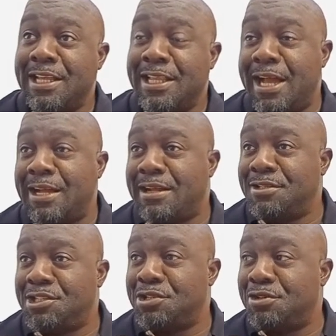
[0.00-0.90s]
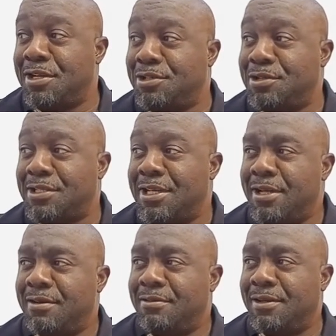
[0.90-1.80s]
That how can children just
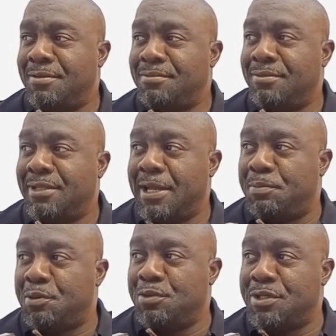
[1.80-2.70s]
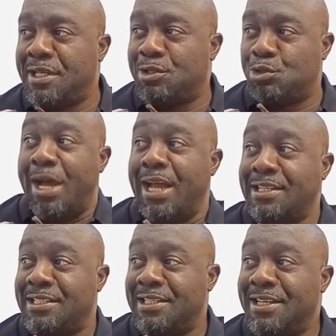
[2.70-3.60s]
get promoted
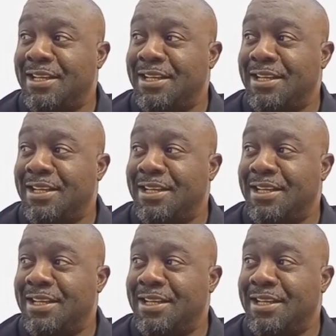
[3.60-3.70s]
twice